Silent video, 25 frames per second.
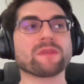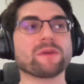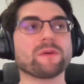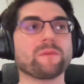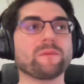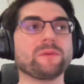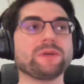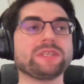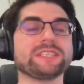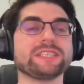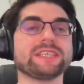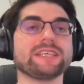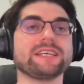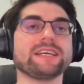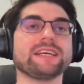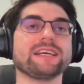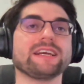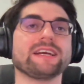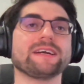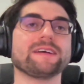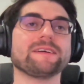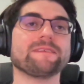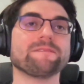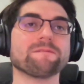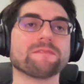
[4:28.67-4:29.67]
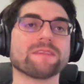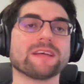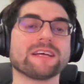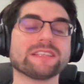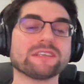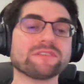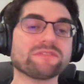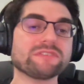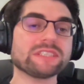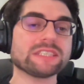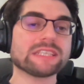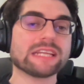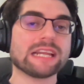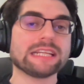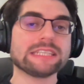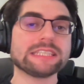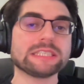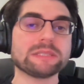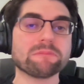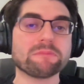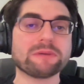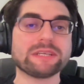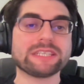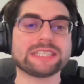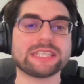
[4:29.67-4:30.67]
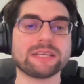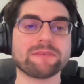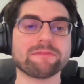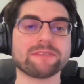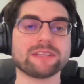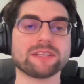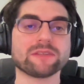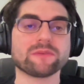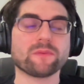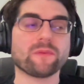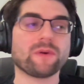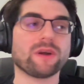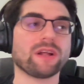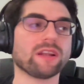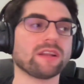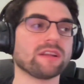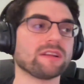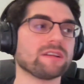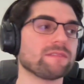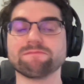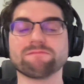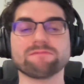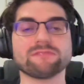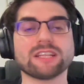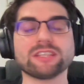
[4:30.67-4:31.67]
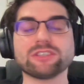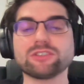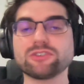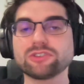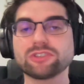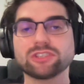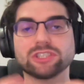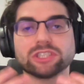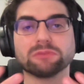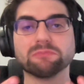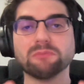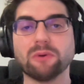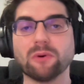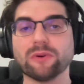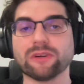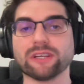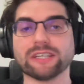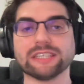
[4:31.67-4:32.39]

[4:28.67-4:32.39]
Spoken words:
which at the first glance it may seem that, well, that's just a smoke.